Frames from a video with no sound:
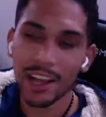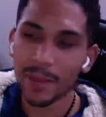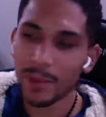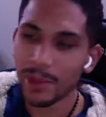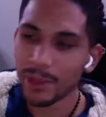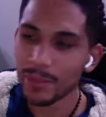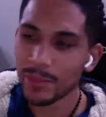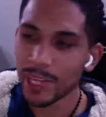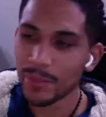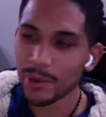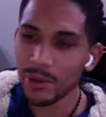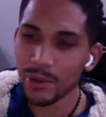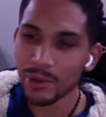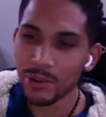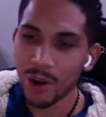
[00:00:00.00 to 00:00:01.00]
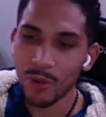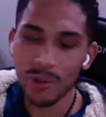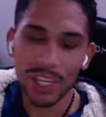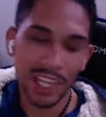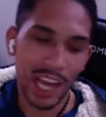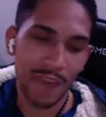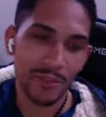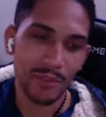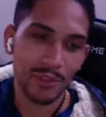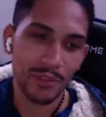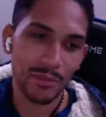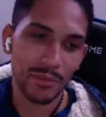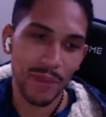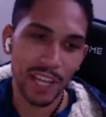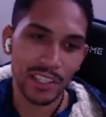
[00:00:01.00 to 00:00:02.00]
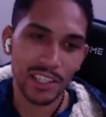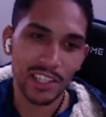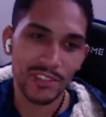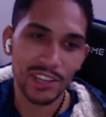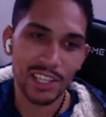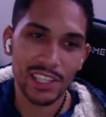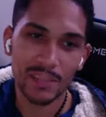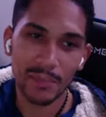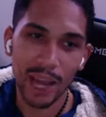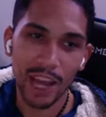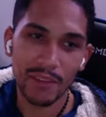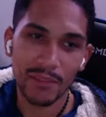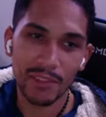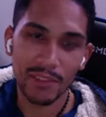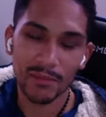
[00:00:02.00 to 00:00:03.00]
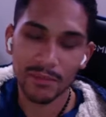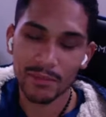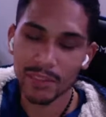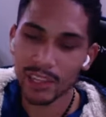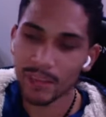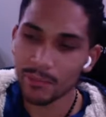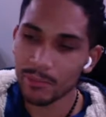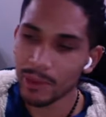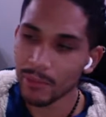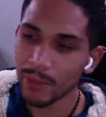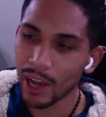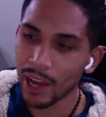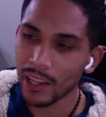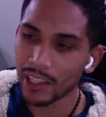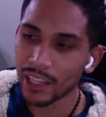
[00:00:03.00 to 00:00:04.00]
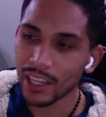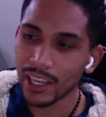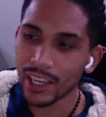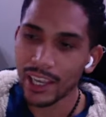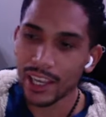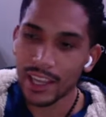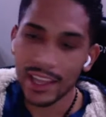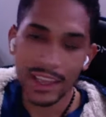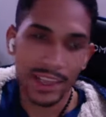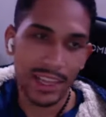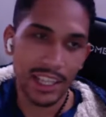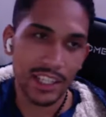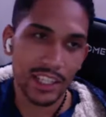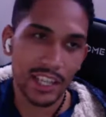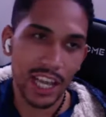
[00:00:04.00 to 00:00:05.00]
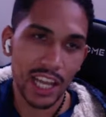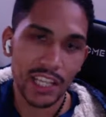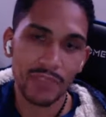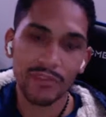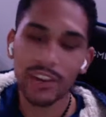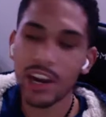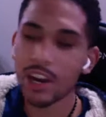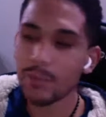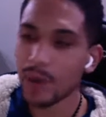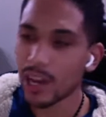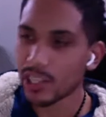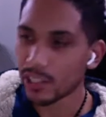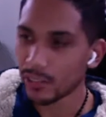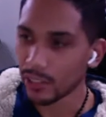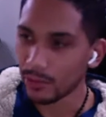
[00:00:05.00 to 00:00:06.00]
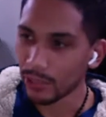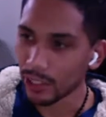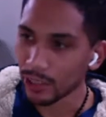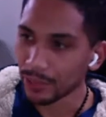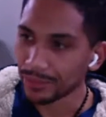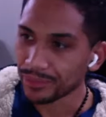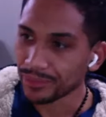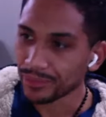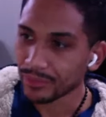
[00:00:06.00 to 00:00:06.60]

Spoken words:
about the people who don't really have your best interests in mind for them in mind, things change very positively for you.